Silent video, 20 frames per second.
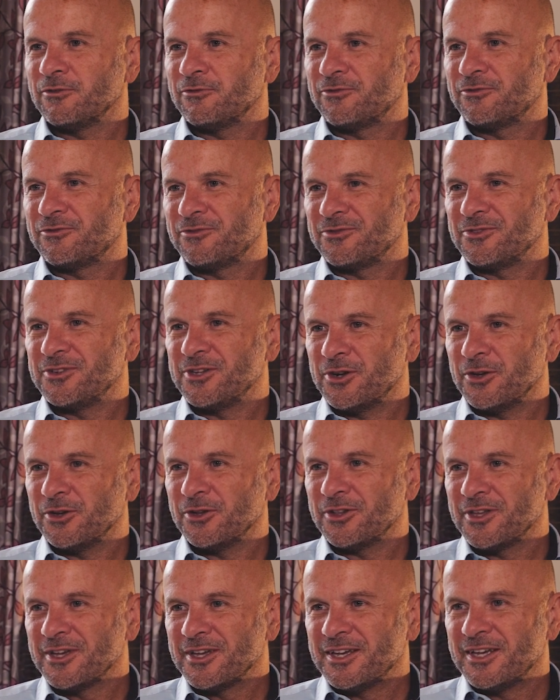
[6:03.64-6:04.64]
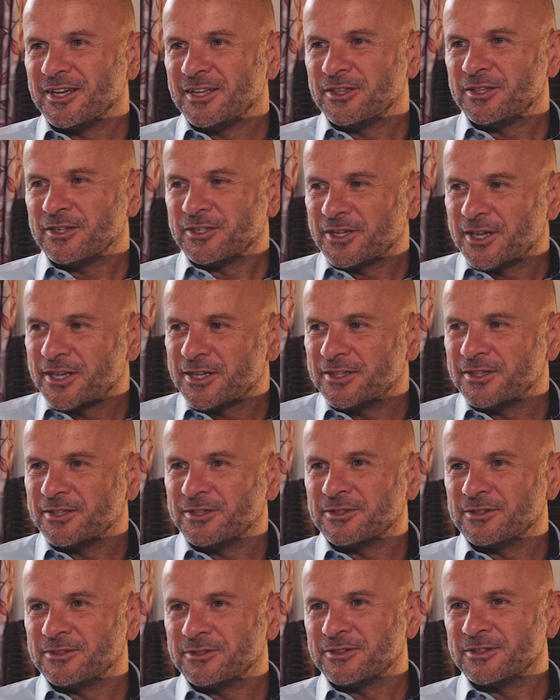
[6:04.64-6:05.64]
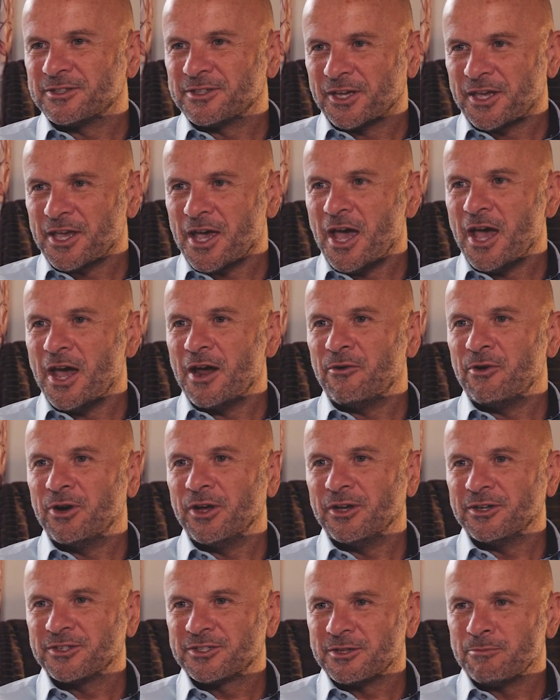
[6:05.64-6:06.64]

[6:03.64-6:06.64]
of, you know, the carers,